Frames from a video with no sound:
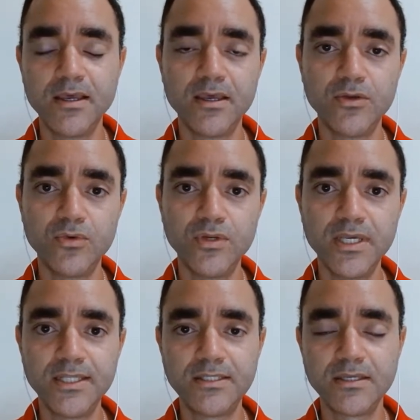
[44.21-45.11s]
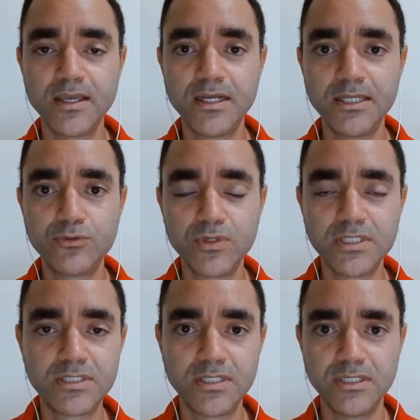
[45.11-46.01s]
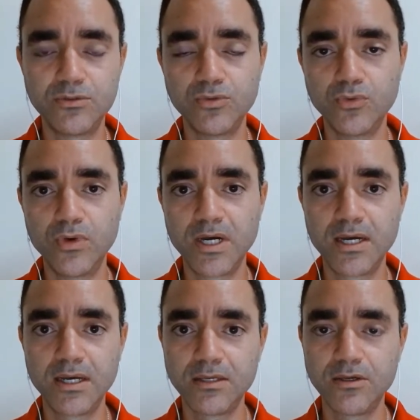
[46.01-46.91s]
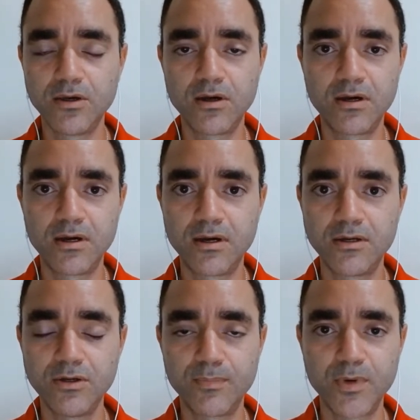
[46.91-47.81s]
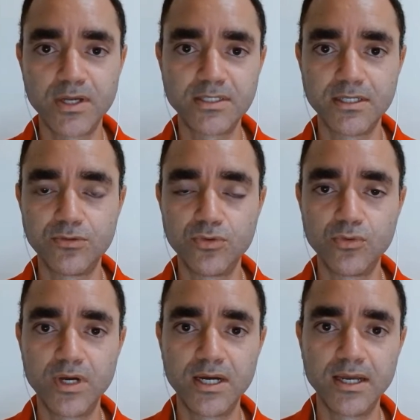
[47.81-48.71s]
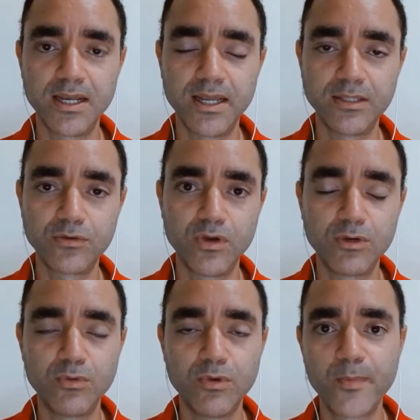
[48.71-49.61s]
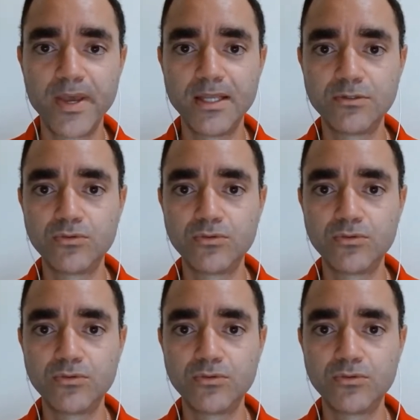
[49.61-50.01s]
You need electricity to run your process, to run electrical equipment,